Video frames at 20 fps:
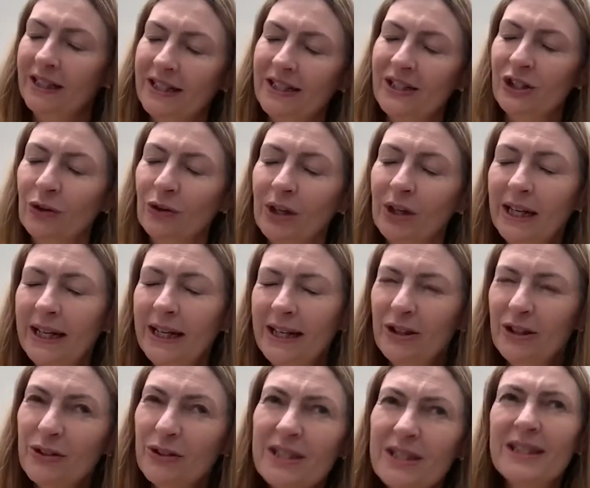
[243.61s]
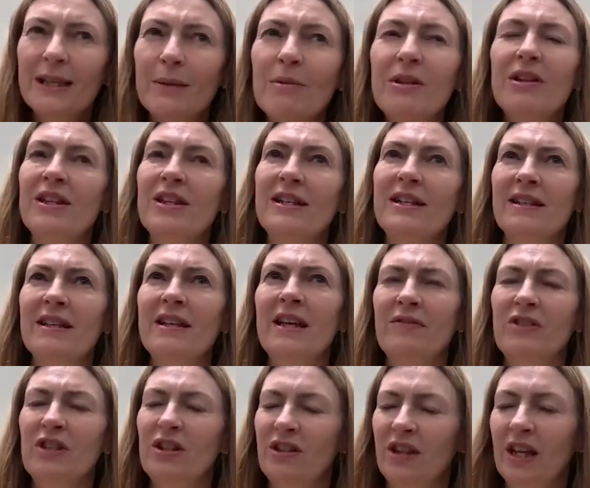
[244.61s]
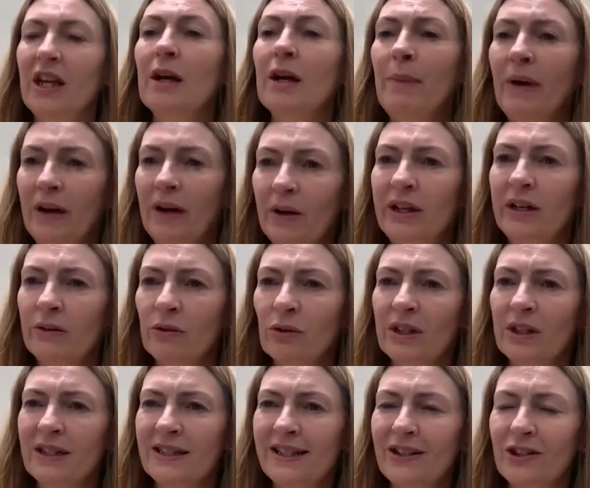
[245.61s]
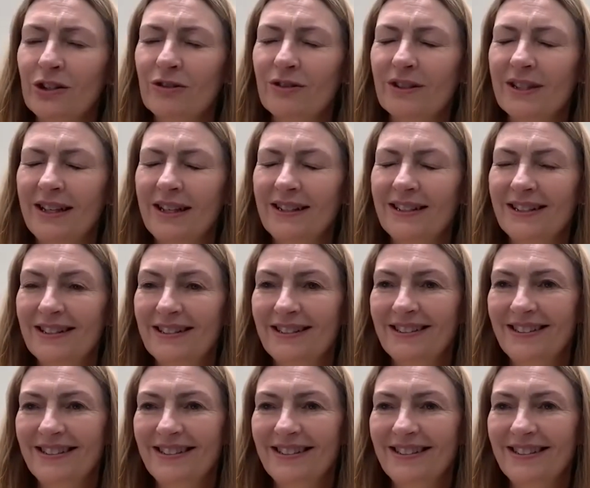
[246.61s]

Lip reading: So those are some of the things that you have to think about in an organizational sense.